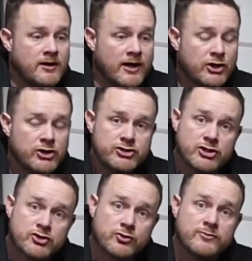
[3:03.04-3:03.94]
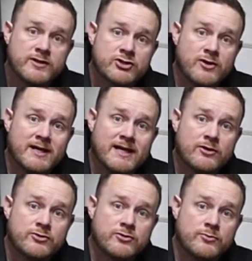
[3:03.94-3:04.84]
Now I could just screw this right
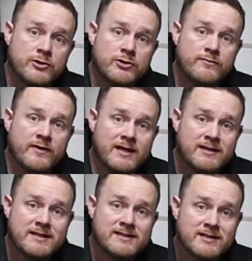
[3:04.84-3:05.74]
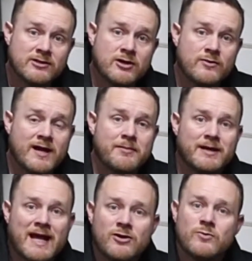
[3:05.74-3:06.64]
down to the roof and then silicone that,
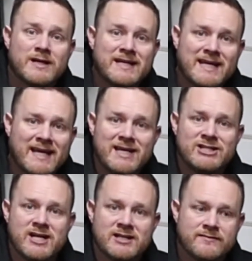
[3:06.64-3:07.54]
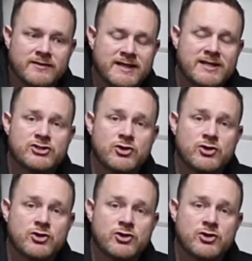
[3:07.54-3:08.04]
but I don't want to take any chance of leaks.